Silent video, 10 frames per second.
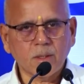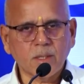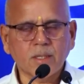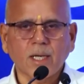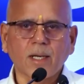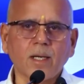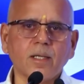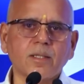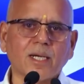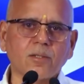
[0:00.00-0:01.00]
The
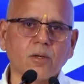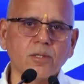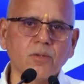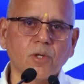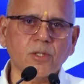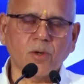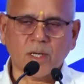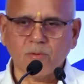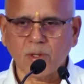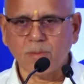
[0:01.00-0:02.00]
tunneling technology was not
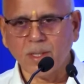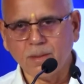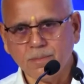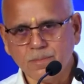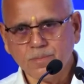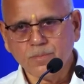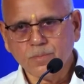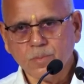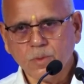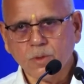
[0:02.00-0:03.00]
available.
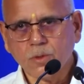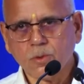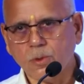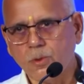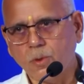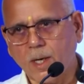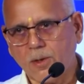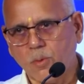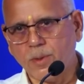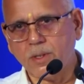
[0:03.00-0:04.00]
So you
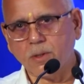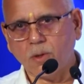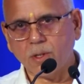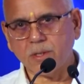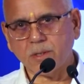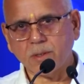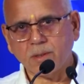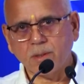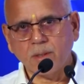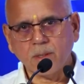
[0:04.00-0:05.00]
cut open the roads,
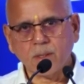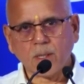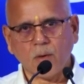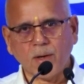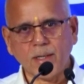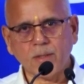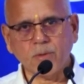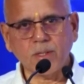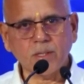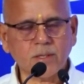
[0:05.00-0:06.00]
cover it
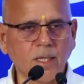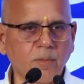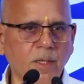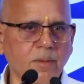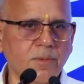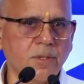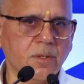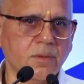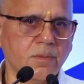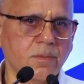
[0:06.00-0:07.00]
with steel beams